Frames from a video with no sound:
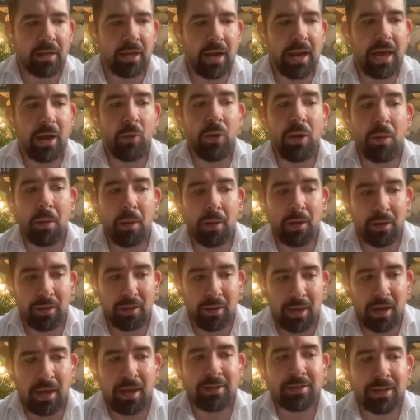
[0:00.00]
And
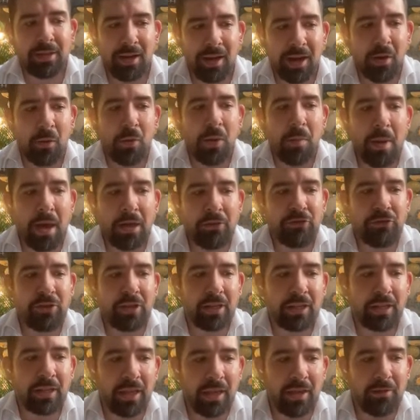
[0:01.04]
and now imagine
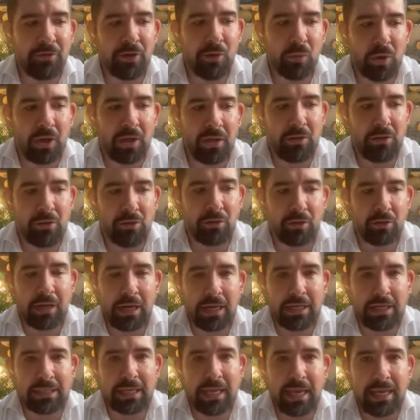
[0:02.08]
that everyone in your
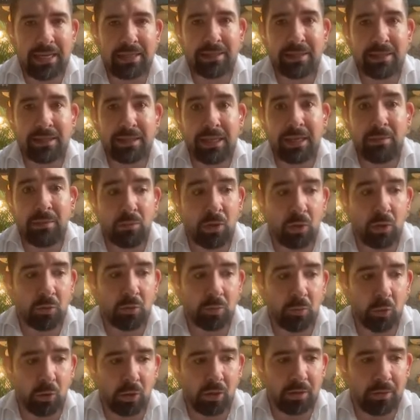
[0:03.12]
class has the same
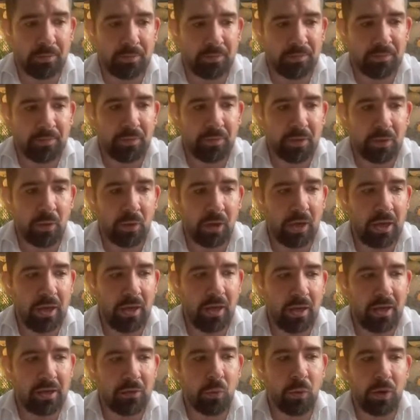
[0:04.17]
notebook, okay?
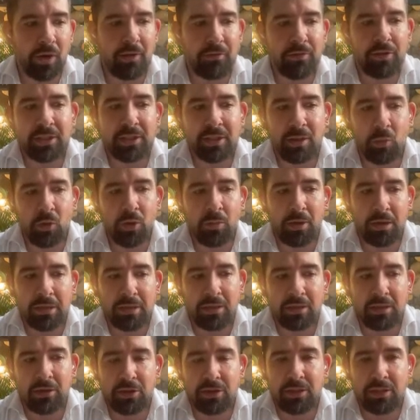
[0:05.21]
And whenever someone makes
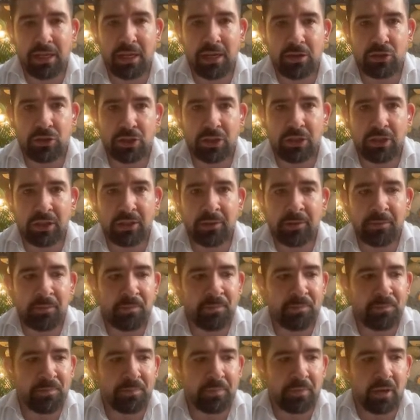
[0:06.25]
a transaction,
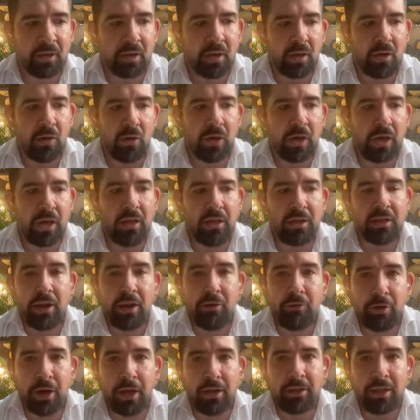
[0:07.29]
okay,
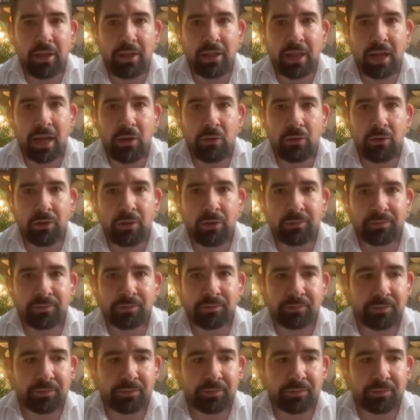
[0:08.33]
they write it down